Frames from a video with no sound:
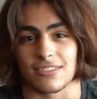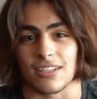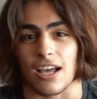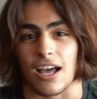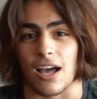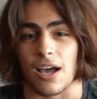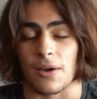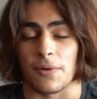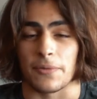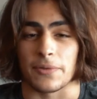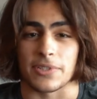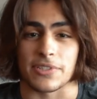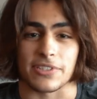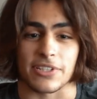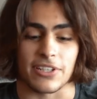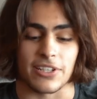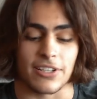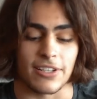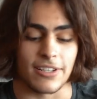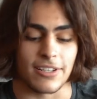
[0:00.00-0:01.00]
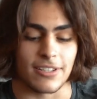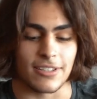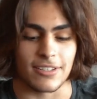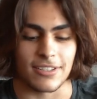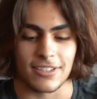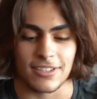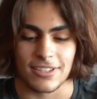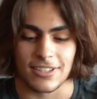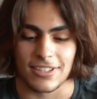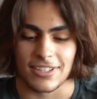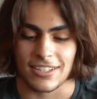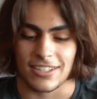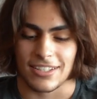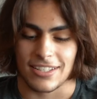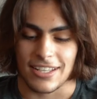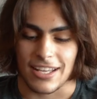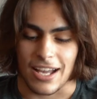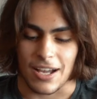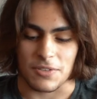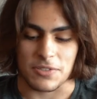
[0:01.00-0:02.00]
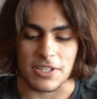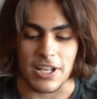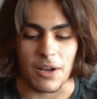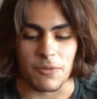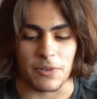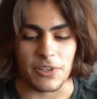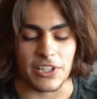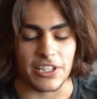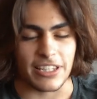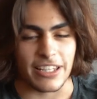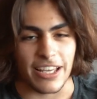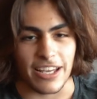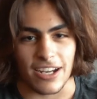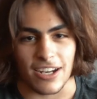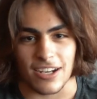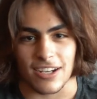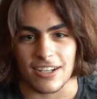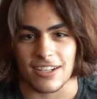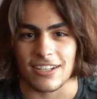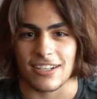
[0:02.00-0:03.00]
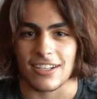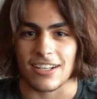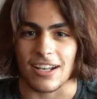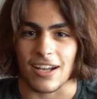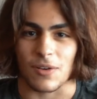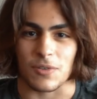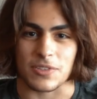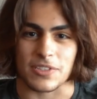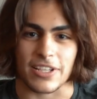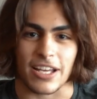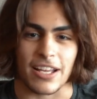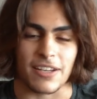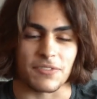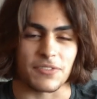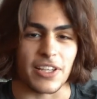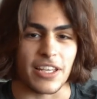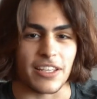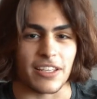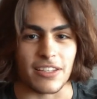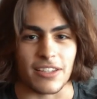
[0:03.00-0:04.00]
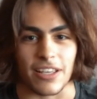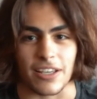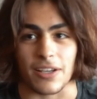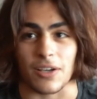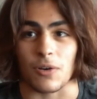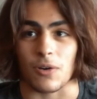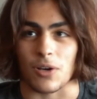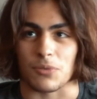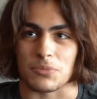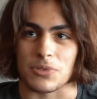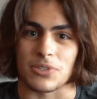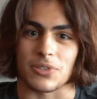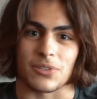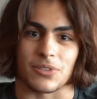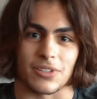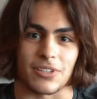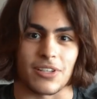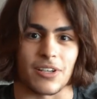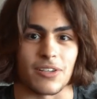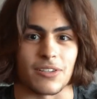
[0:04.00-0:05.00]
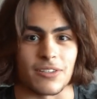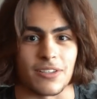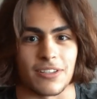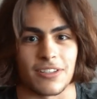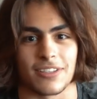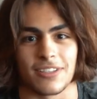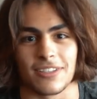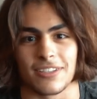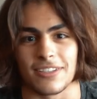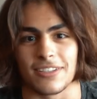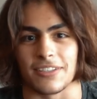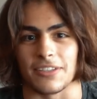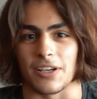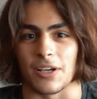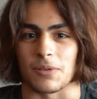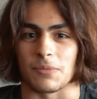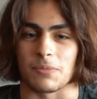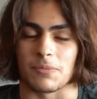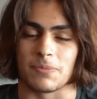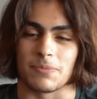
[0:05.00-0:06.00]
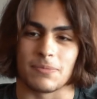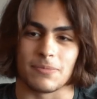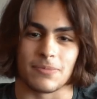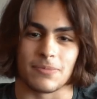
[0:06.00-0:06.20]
I was not really there. I was kind of thinking like, oh, I'm still a young